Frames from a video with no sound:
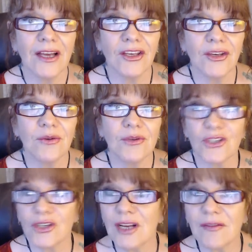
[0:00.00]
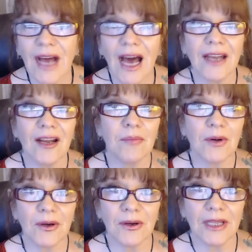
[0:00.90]
You should have gotten up
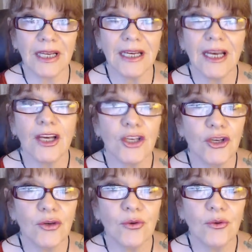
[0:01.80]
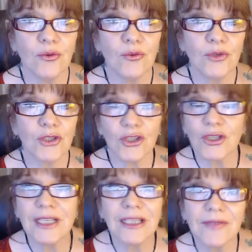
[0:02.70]
early. You
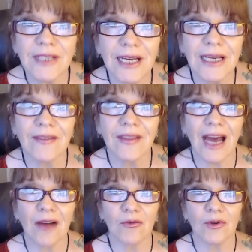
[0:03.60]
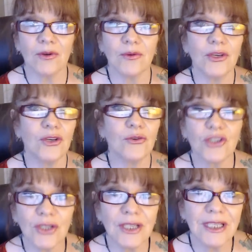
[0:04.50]
shouldn't have taken that route. You
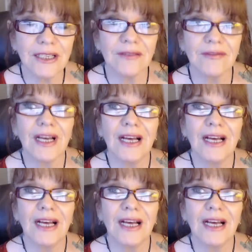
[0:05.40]
shouldn't have.